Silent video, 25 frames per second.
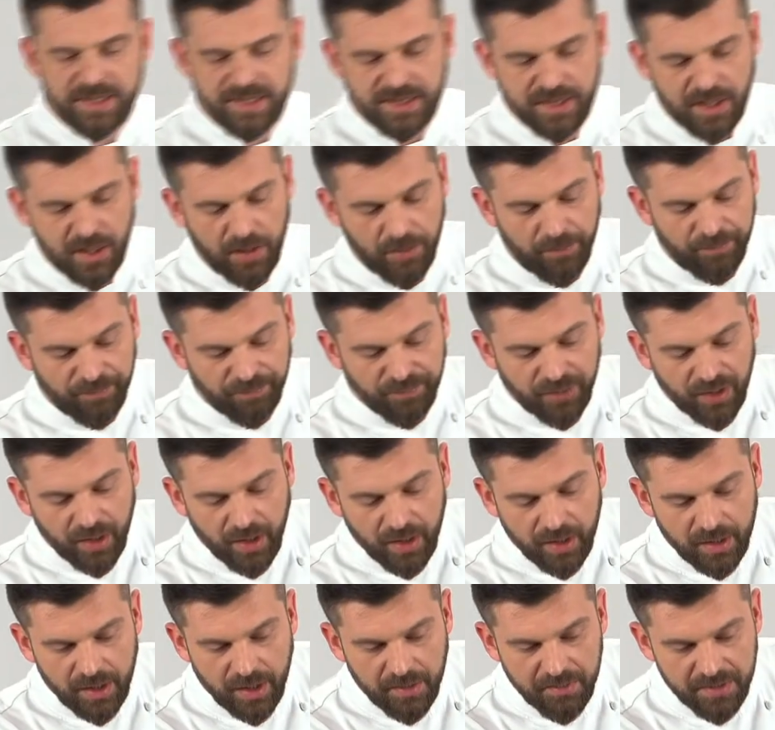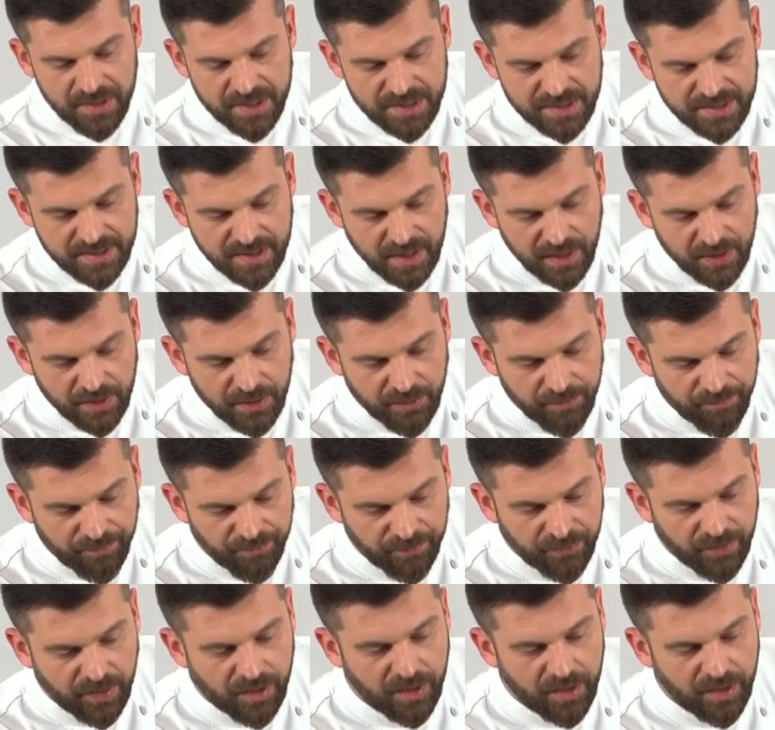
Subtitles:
so let me just tell you,